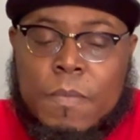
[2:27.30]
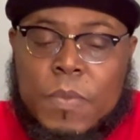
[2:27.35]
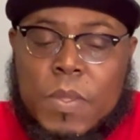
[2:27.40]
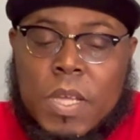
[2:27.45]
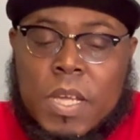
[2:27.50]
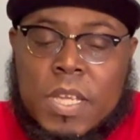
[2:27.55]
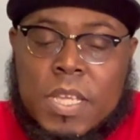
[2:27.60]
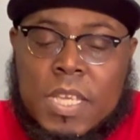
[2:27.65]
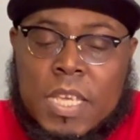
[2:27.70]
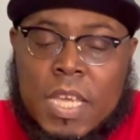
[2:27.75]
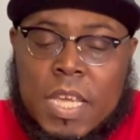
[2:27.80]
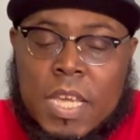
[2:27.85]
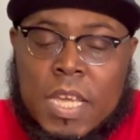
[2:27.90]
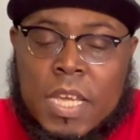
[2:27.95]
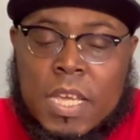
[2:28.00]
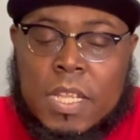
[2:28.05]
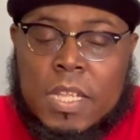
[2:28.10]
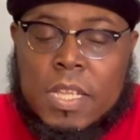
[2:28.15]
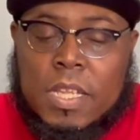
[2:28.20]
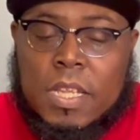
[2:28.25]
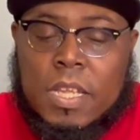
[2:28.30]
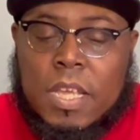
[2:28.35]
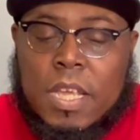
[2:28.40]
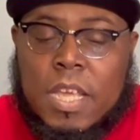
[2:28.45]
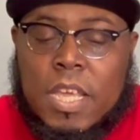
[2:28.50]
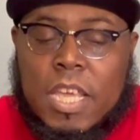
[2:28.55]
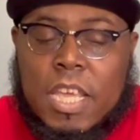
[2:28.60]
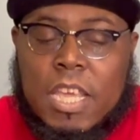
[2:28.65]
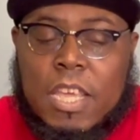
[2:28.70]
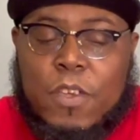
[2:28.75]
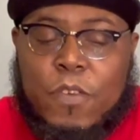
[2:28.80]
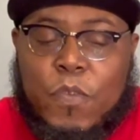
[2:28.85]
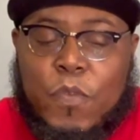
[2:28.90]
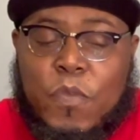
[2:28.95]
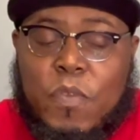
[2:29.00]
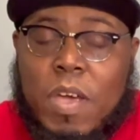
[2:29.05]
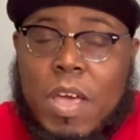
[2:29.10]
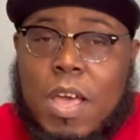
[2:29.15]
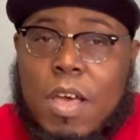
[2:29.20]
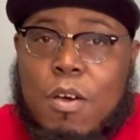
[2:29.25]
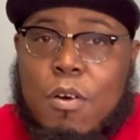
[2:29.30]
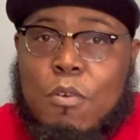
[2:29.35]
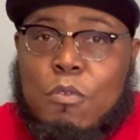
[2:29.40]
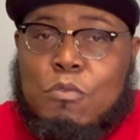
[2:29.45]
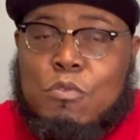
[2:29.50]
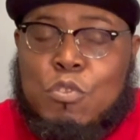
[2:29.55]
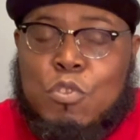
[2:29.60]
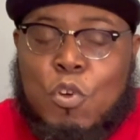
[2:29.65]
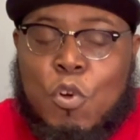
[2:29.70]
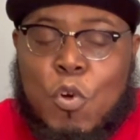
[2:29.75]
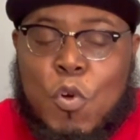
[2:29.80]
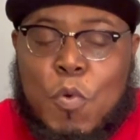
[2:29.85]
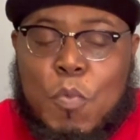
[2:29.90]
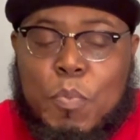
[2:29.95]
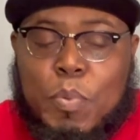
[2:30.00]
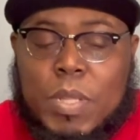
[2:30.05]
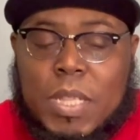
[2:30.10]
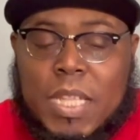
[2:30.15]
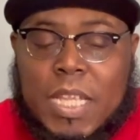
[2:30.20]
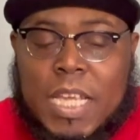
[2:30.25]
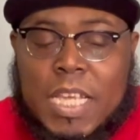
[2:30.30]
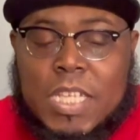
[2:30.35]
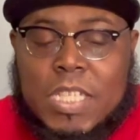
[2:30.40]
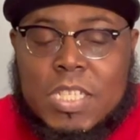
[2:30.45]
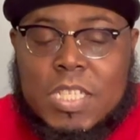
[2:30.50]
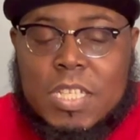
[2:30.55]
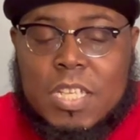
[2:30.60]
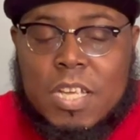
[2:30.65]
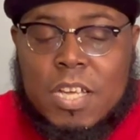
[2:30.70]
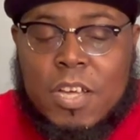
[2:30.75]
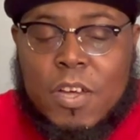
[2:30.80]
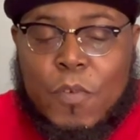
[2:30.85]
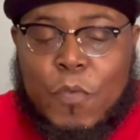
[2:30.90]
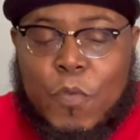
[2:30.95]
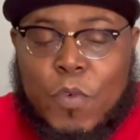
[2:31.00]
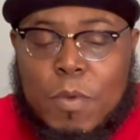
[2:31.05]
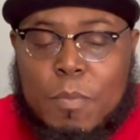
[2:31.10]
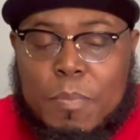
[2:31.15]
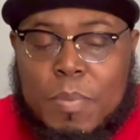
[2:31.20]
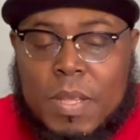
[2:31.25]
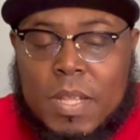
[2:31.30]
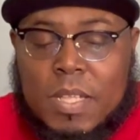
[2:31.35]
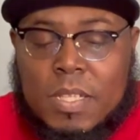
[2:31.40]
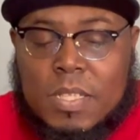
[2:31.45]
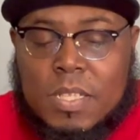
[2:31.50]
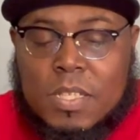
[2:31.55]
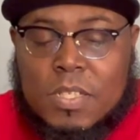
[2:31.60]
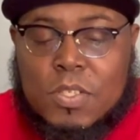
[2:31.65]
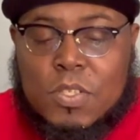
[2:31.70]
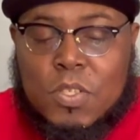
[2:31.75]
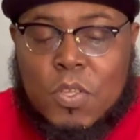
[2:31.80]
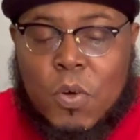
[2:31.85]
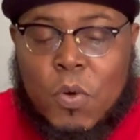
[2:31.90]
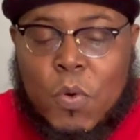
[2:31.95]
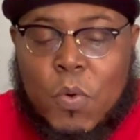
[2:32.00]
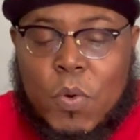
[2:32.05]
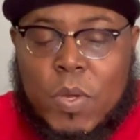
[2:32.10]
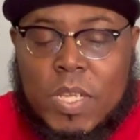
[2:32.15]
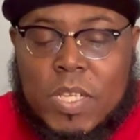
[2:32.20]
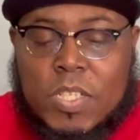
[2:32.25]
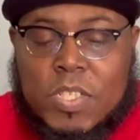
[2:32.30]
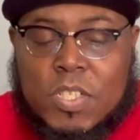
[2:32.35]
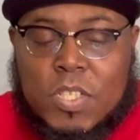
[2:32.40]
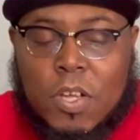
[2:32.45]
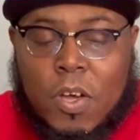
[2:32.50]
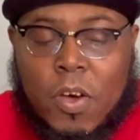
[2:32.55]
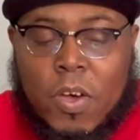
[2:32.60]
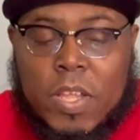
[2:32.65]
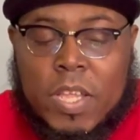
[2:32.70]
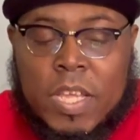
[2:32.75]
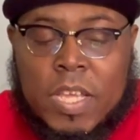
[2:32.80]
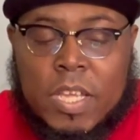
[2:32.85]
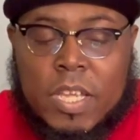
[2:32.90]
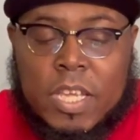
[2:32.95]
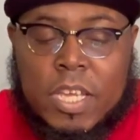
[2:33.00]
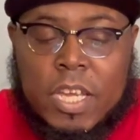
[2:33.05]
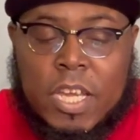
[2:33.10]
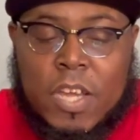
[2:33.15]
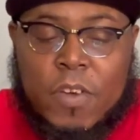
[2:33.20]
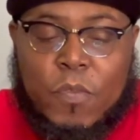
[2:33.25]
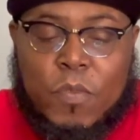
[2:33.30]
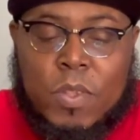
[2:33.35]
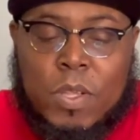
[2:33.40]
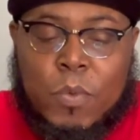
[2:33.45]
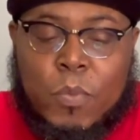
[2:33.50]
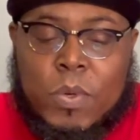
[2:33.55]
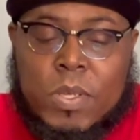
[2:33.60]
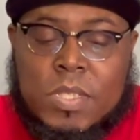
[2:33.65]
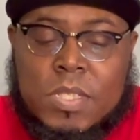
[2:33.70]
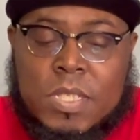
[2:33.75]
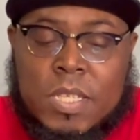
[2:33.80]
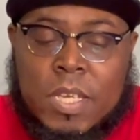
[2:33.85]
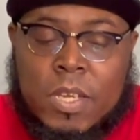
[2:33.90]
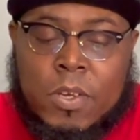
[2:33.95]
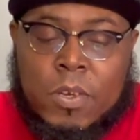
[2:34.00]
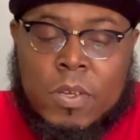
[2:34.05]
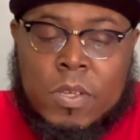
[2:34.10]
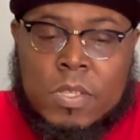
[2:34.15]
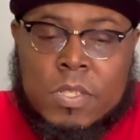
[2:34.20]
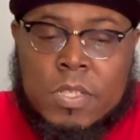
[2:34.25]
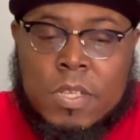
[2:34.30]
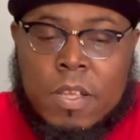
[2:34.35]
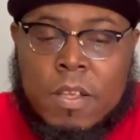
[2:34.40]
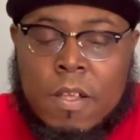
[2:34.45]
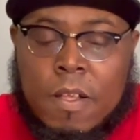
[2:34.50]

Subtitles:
Again, he found no place of repentance, though he sought it carefully with tears.